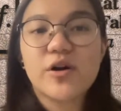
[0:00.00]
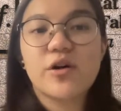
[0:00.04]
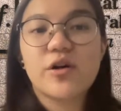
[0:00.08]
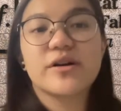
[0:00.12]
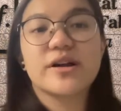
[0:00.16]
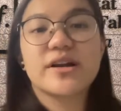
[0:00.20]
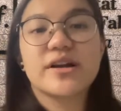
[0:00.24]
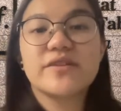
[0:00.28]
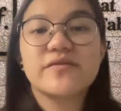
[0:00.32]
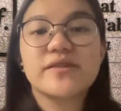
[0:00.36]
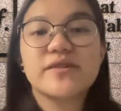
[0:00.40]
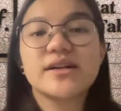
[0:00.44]
or
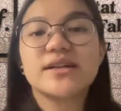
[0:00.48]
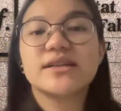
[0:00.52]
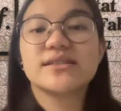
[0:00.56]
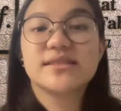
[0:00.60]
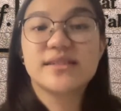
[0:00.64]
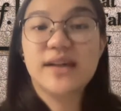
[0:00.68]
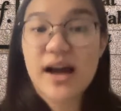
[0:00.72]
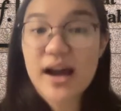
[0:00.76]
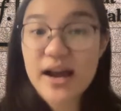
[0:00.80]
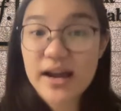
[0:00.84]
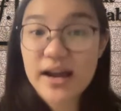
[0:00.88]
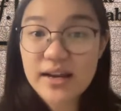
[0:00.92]
even a
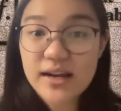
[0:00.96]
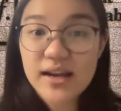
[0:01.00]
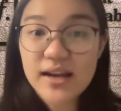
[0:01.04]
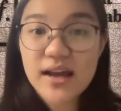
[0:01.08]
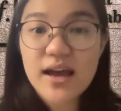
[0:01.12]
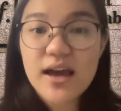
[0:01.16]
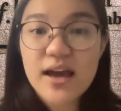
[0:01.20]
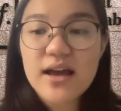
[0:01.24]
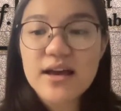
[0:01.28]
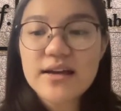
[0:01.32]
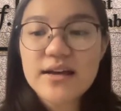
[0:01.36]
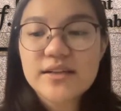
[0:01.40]
design.
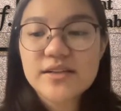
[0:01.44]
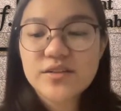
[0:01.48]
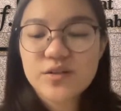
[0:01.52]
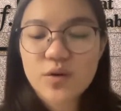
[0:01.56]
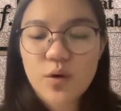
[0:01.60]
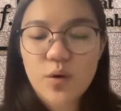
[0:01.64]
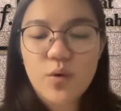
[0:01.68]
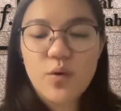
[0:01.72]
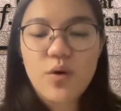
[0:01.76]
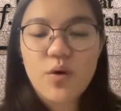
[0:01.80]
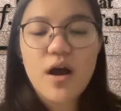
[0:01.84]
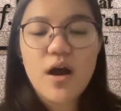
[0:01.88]

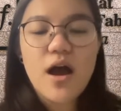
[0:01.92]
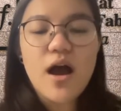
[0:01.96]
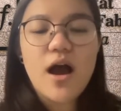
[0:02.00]
So